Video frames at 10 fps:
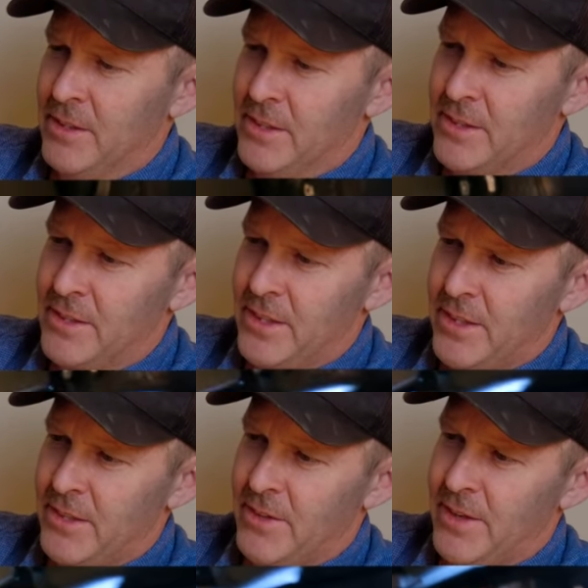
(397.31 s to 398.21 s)
See
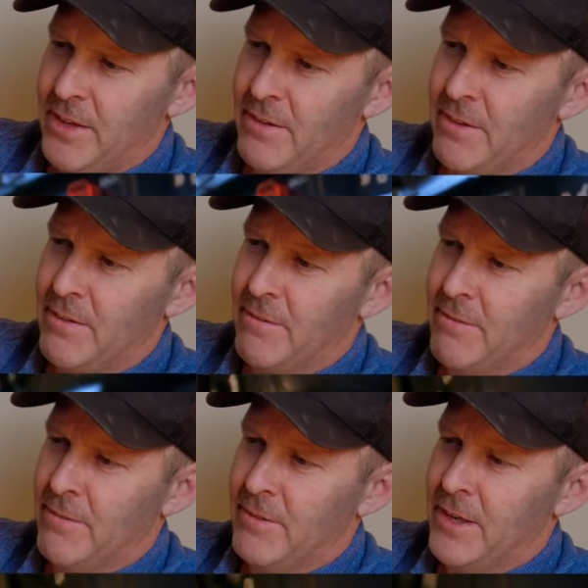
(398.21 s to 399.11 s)
how I
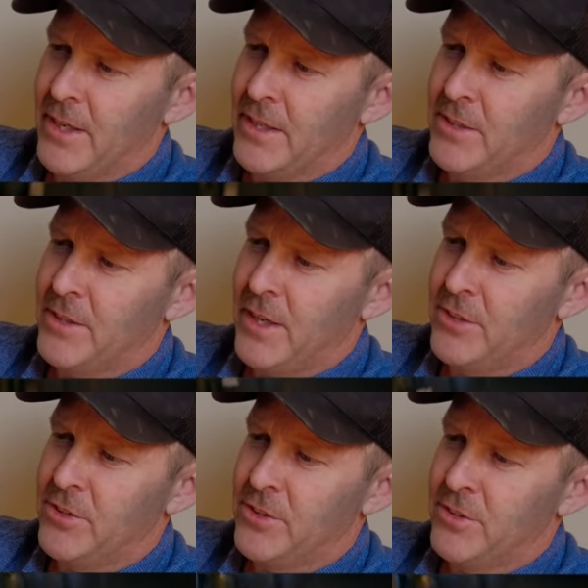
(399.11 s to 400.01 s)
can
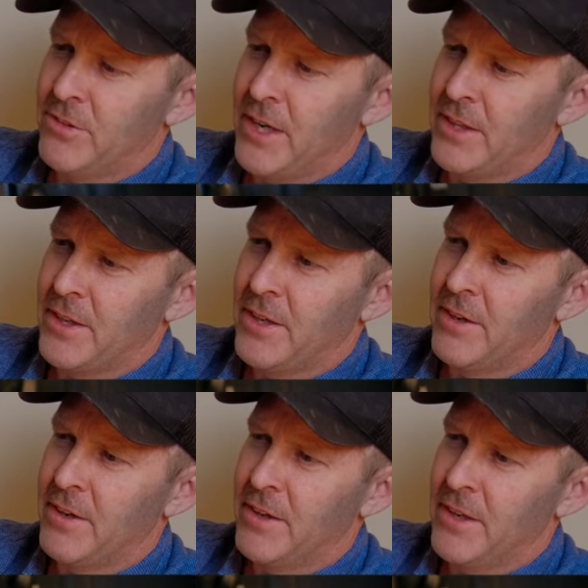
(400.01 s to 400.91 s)
touch right there.
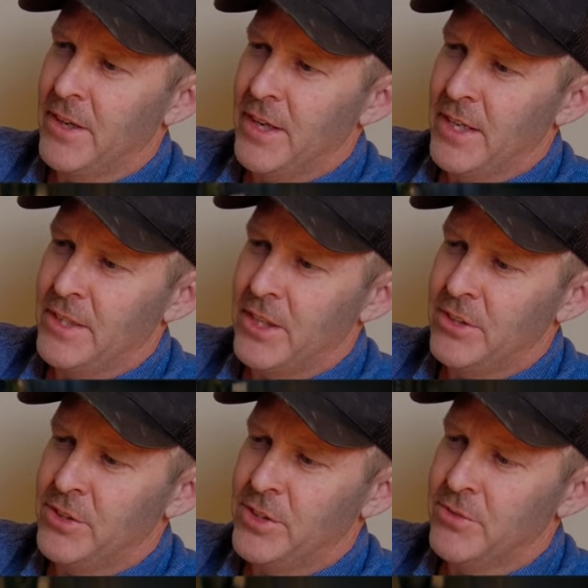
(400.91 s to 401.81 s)
It
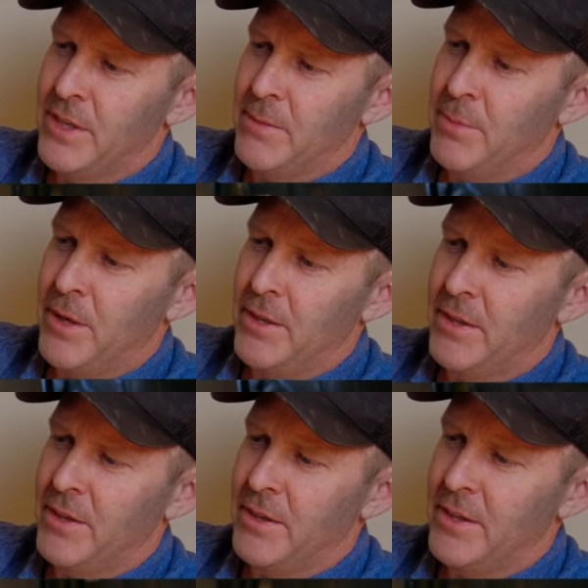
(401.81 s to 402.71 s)
touches the red
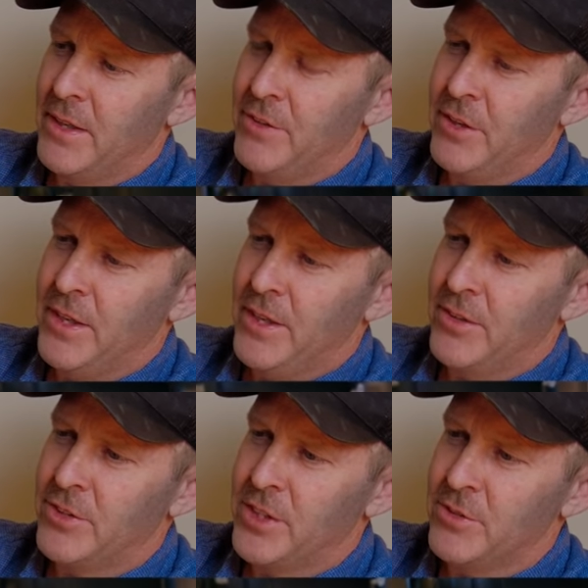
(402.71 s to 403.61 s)
button, and if you hit
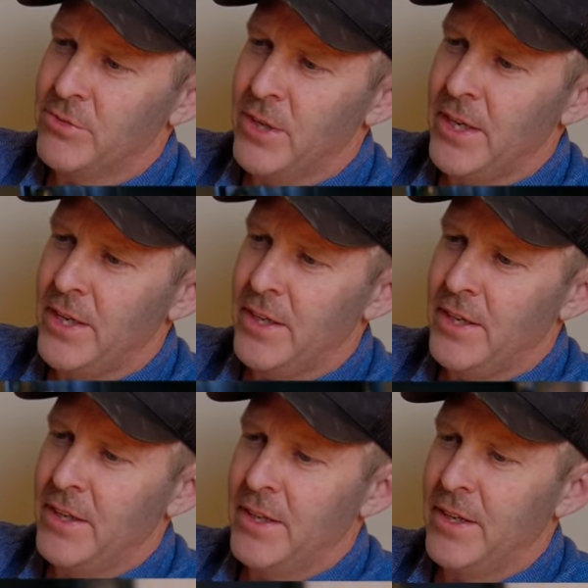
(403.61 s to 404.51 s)
it just right,
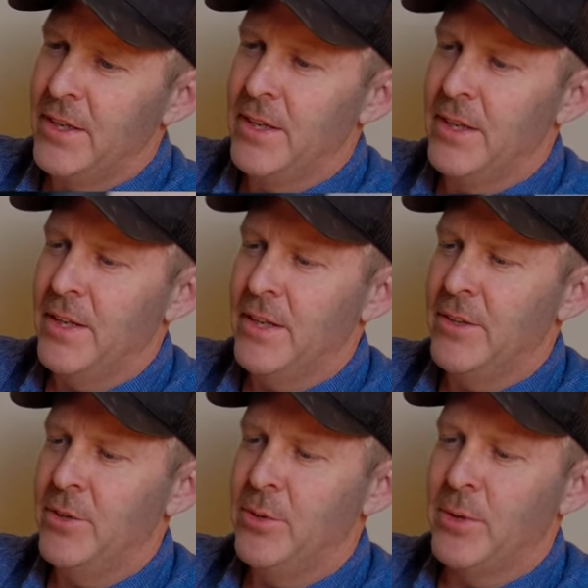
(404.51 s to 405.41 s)

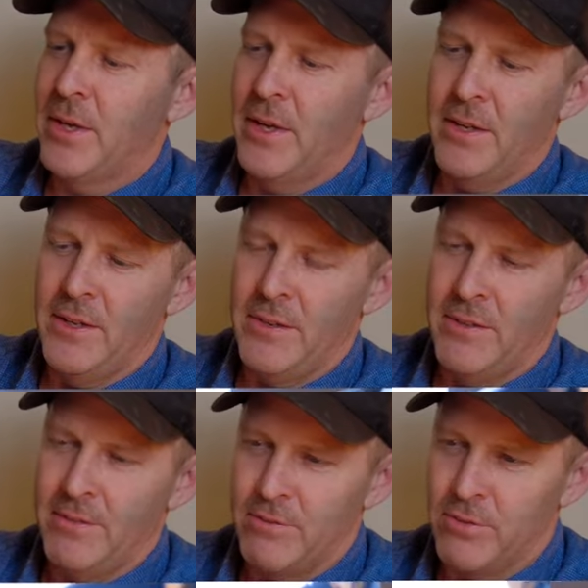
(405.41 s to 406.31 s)
you can
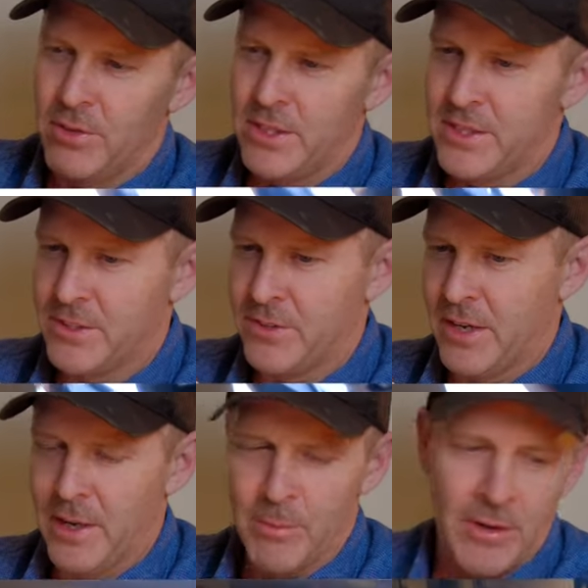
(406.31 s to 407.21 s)
release your
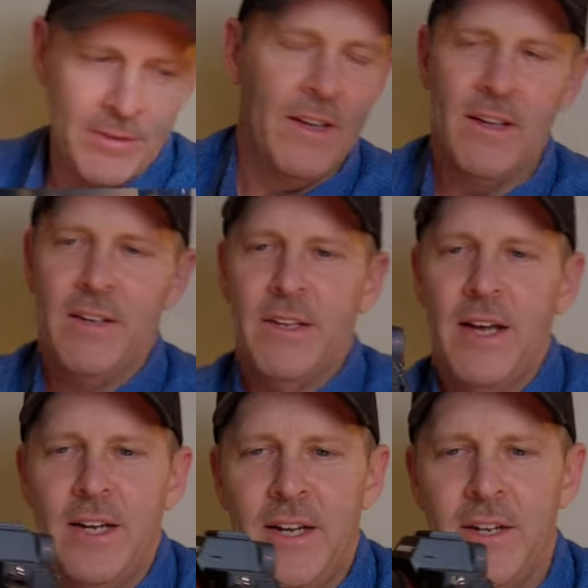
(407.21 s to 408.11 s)
camera.
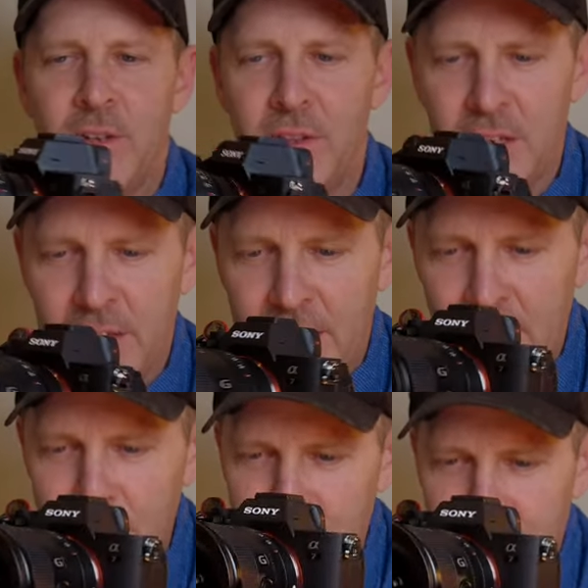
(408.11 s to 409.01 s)
Not a good thing to
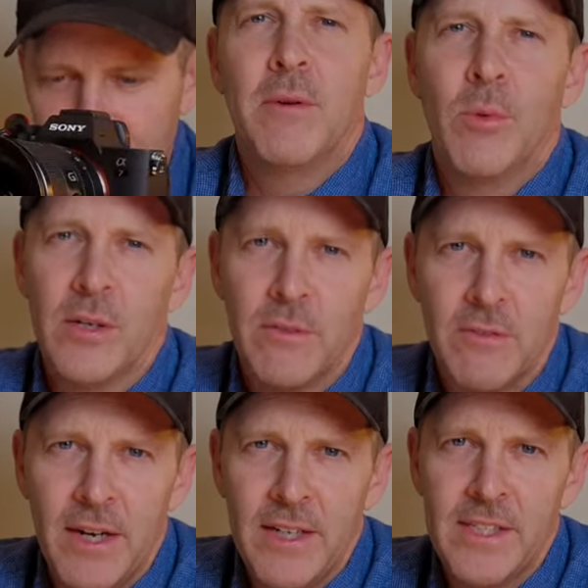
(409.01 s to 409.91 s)
happen. Word of
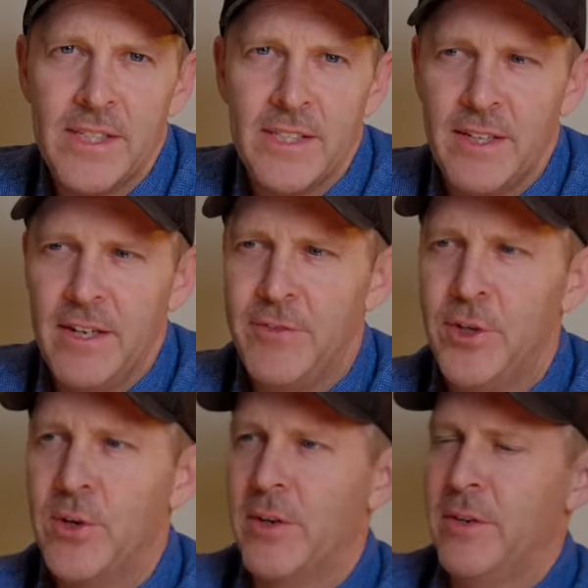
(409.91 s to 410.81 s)
advice, if you're
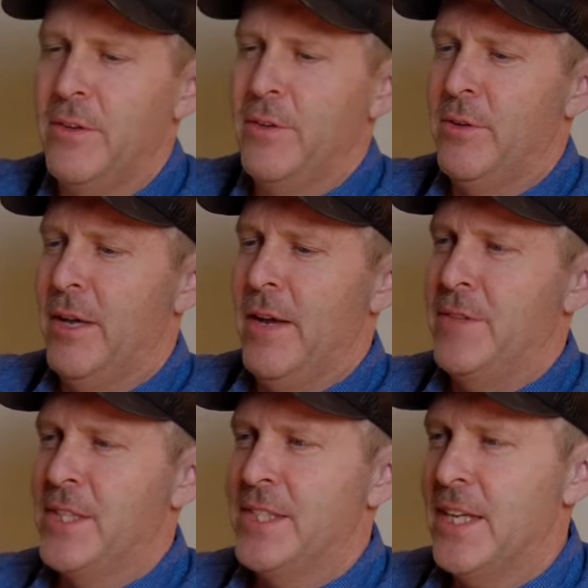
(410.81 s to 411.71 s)
gonna have
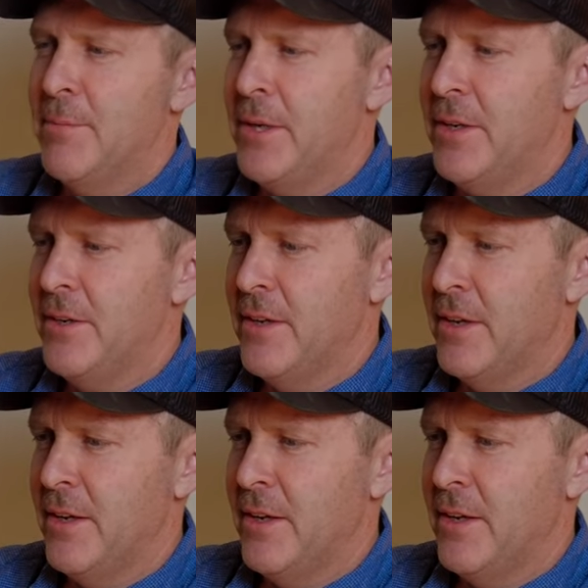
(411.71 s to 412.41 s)
this set up here,